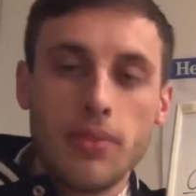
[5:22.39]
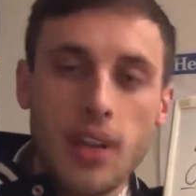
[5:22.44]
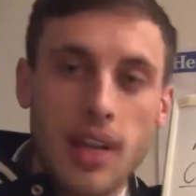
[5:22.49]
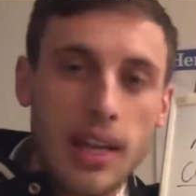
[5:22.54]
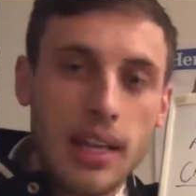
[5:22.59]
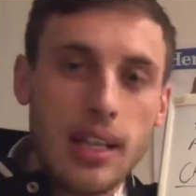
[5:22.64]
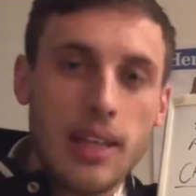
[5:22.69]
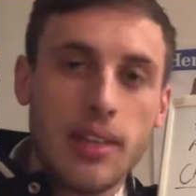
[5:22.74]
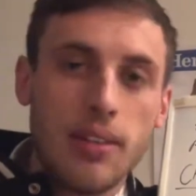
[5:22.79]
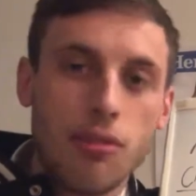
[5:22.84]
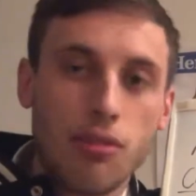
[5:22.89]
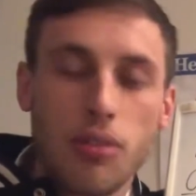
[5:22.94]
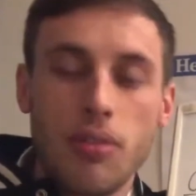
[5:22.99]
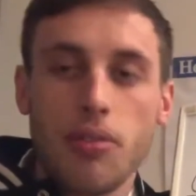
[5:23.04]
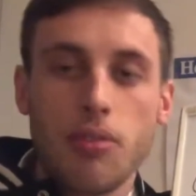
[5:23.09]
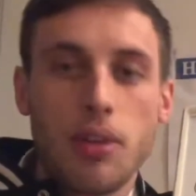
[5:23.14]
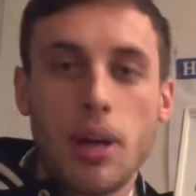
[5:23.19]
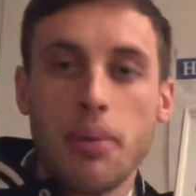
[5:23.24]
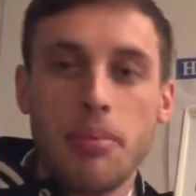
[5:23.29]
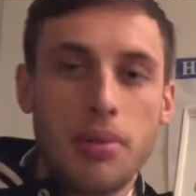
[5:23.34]
any
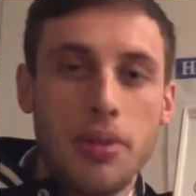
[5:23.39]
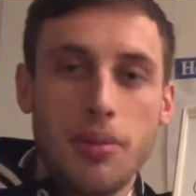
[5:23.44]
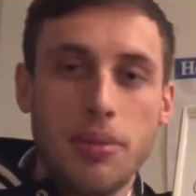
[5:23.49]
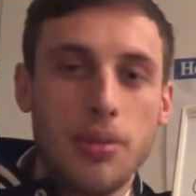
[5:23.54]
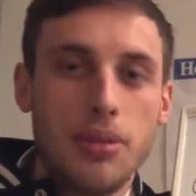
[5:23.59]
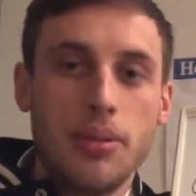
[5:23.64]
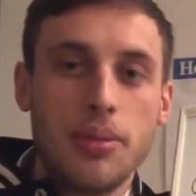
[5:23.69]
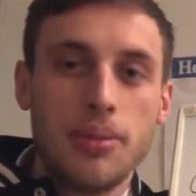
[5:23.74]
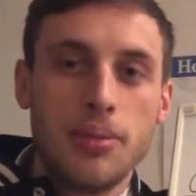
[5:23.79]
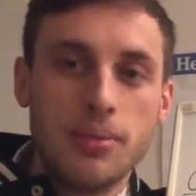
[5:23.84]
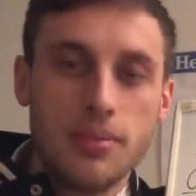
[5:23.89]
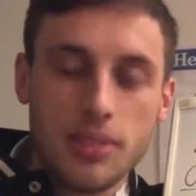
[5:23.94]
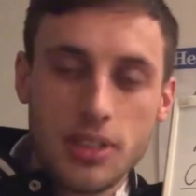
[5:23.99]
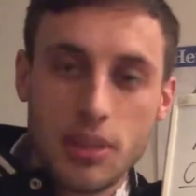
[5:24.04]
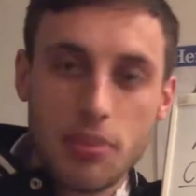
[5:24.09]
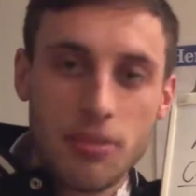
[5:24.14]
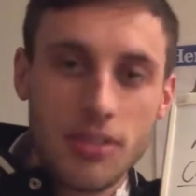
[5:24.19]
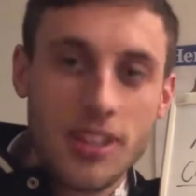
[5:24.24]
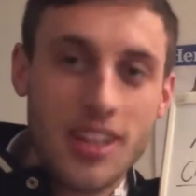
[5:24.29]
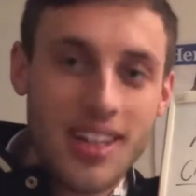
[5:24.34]
reputable
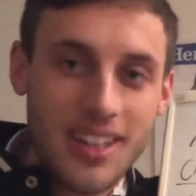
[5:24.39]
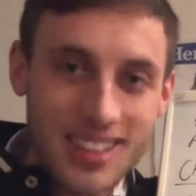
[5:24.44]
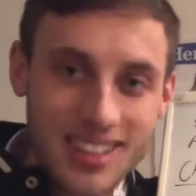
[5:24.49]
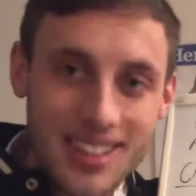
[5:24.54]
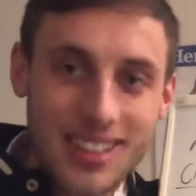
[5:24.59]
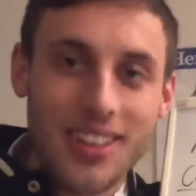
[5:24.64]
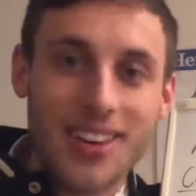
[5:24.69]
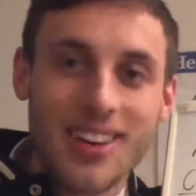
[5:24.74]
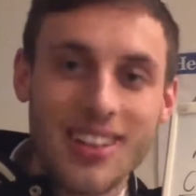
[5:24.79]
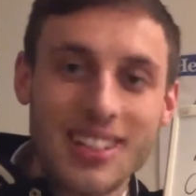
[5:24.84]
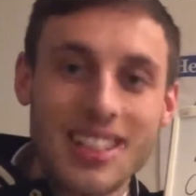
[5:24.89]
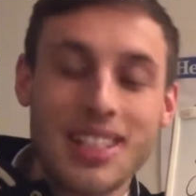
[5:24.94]
stocks,